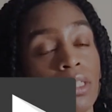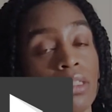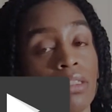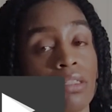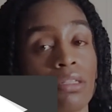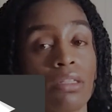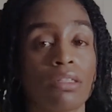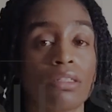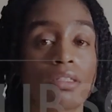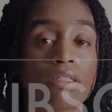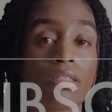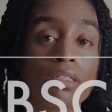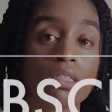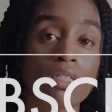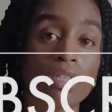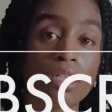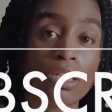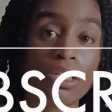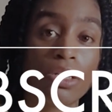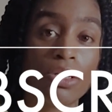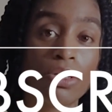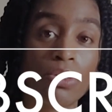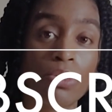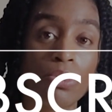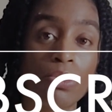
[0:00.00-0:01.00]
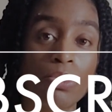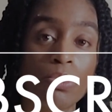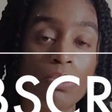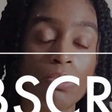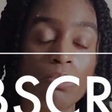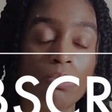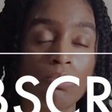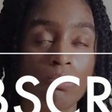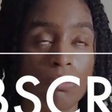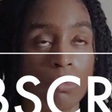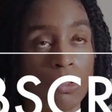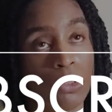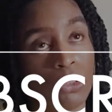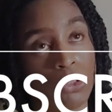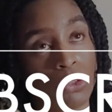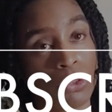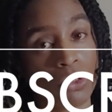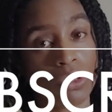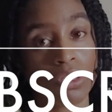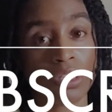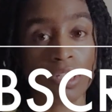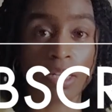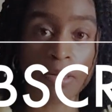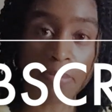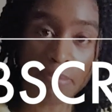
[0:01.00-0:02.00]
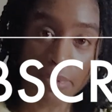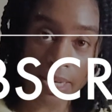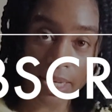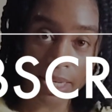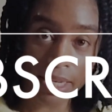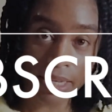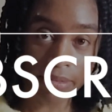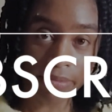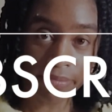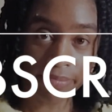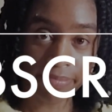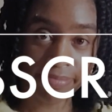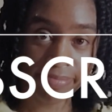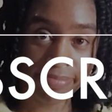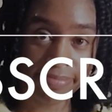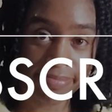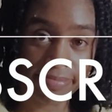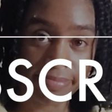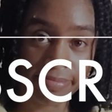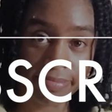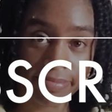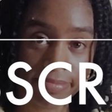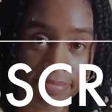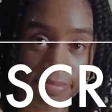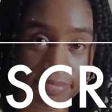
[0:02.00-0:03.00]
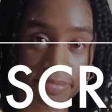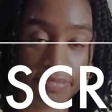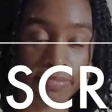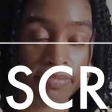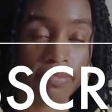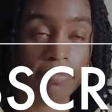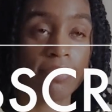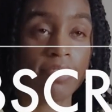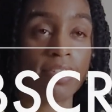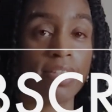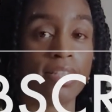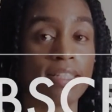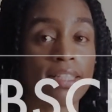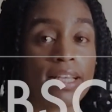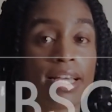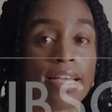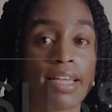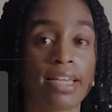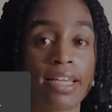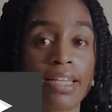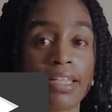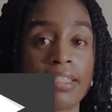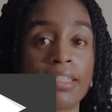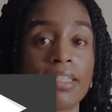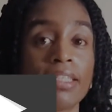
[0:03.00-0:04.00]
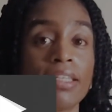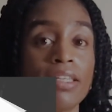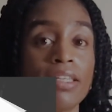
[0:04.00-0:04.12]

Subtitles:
I'll see you, or you'll see me, because I can't see